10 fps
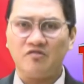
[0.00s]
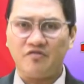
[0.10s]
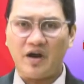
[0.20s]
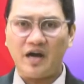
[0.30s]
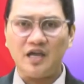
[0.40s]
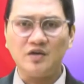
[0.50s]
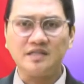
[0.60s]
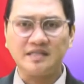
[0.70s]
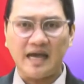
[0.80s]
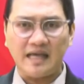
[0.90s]
Various
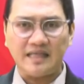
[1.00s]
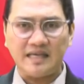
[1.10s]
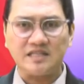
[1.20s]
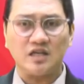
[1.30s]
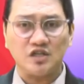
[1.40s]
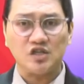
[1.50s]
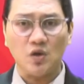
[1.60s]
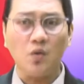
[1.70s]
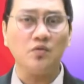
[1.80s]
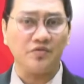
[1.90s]
studies
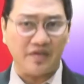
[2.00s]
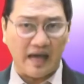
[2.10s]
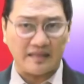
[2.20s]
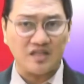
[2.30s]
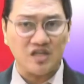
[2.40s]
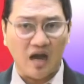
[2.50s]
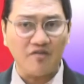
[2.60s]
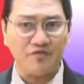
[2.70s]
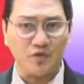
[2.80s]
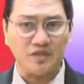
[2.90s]
show that
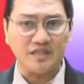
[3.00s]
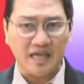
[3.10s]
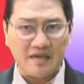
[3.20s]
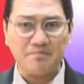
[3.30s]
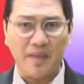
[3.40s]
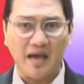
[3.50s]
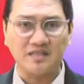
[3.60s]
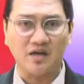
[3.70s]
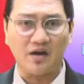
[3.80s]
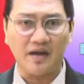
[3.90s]
junk foods
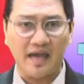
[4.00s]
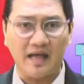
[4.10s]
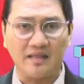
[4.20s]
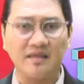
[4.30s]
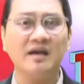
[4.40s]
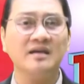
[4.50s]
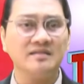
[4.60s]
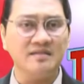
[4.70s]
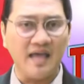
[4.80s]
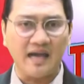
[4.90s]
impacts our health
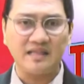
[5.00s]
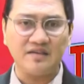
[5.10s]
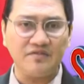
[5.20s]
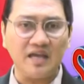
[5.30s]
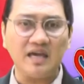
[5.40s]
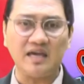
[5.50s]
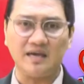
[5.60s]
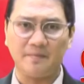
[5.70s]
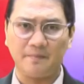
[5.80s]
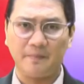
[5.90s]

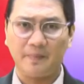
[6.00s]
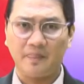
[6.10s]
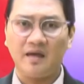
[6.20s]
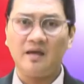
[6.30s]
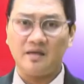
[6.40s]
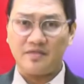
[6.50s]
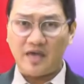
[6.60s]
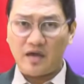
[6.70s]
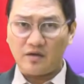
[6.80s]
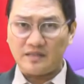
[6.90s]
negatively.
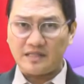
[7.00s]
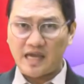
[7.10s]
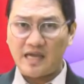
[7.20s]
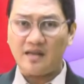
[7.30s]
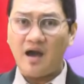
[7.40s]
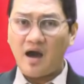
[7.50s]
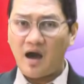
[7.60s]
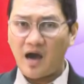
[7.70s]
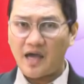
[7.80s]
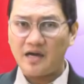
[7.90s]
They contain
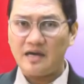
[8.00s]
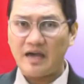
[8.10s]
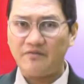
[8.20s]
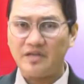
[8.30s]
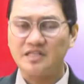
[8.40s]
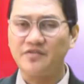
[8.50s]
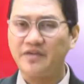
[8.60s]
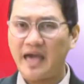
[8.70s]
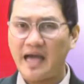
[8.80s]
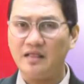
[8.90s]
higher levels of
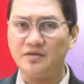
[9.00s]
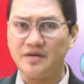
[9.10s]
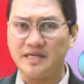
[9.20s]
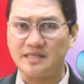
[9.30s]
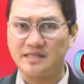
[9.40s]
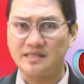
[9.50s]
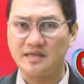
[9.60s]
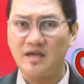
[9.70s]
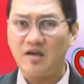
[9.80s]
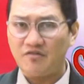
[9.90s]
calories,
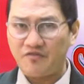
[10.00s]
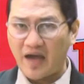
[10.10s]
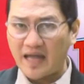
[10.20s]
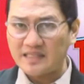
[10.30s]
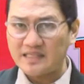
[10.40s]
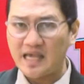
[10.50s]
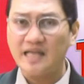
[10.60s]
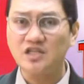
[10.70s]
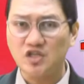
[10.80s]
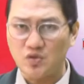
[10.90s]
fats,
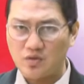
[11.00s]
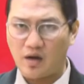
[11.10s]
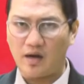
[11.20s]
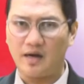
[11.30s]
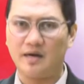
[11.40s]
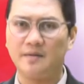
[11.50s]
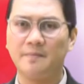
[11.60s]
and sugar.